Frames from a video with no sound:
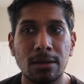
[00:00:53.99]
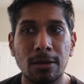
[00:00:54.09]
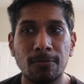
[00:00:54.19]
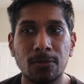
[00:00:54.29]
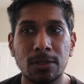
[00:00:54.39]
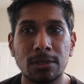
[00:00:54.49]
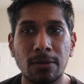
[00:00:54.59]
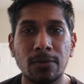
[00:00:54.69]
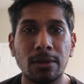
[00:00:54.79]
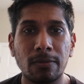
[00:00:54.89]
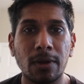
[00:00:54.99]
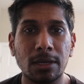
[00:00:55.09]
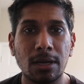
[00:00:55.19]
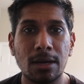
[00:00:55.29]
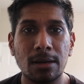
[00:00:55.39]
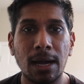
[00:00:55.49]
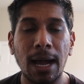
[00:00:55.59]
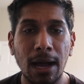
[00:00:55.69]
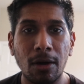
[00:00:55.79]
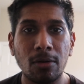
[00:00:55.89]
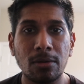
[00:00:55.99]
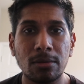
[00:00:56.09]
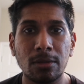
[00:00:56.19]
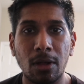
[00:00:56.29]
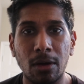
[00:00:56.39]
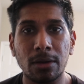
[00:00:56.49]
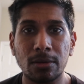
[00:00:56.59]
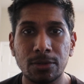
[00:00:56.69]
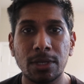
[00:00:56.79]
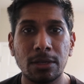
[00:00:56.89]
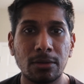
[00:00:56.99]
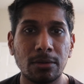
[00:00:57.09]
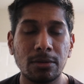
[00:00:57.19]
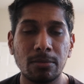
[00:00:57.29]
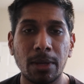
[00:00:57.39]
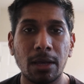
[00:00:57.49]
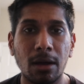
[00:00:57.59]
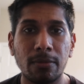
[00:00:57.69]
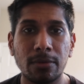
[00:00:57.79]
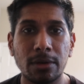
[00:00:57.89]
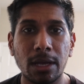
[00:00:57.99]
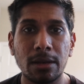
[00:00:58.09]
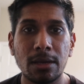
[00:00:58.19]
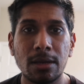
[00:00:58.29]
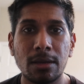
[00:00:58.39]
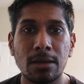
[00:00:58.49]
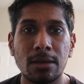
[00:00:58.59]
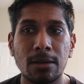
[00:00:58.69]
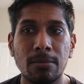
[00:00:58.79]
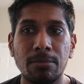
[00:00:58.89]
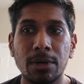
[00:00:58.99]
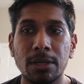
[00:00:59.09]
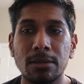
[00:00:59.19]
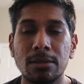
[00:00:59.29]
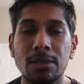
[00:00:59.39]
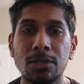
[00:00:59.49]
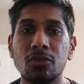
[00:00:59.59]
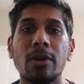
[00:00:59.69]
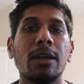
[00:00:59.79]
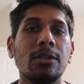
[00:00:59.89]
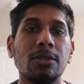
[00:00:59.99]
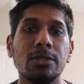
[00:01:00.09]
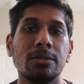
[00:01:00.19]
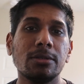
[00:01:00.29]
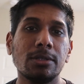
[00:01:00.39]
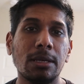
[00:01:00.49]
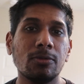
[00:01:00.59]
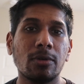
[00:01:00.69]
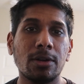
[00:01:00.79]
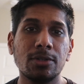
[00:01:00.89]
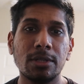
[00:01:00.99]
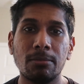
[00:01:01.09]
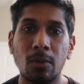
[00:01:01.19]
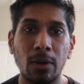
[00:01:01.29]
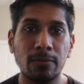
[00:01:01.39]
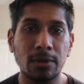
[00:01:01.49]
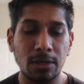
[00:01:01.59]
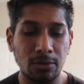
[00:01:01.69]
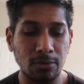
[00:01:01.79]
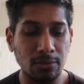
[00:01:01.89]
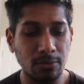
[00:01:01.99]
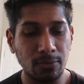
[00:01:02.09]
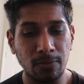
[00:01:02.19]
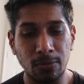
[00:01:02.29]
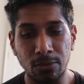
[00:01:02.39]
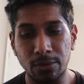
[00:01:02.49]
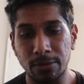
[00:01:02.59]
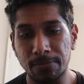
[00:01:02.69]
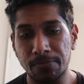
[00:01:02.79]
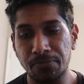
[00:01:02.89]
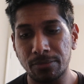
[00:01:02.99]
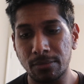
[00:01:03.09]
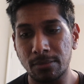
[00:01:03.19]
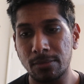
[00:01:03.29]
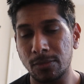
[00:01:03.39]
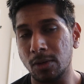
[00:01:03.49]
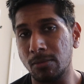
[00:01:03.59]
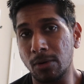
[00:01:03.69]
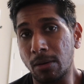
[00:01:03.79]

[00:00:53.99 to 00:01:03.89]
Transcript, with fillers: uh, definitely affect how long it'll take you to pay off your debt. But this strategy is the same strategy that my wife and I use for, you know,